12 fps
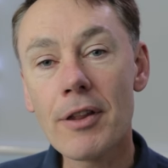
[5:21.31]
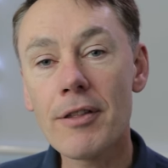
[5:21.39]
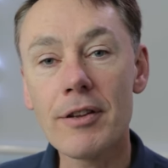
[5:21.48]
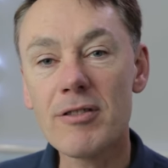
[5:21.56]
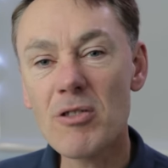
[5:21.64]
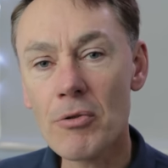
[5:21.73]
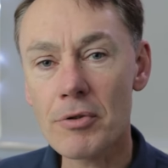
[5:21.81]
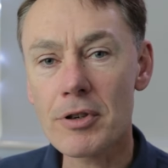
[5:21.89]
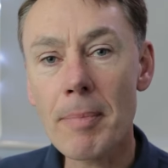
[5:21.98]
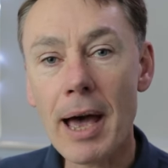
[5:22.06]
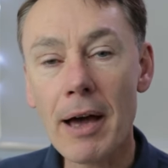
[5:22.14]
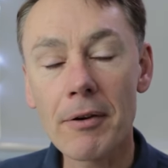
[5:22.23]
that talks
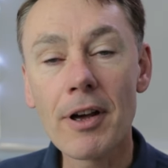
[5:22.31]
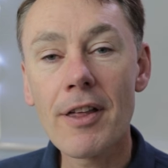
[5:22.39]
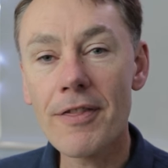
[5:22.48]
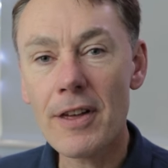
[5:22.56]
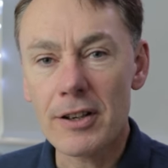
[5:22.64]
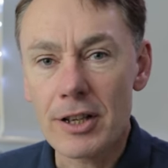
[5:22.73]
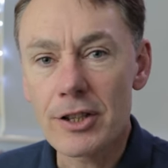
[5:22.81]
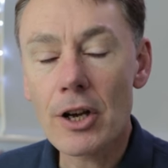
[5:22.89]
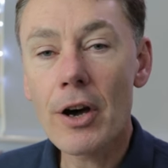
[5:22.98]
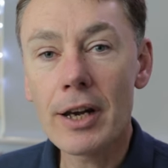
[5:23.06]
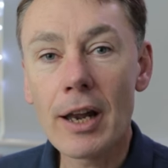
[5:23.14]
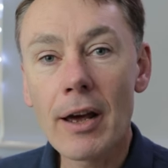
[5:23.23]
about the
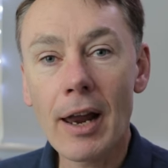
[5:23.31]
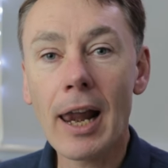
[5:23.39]
design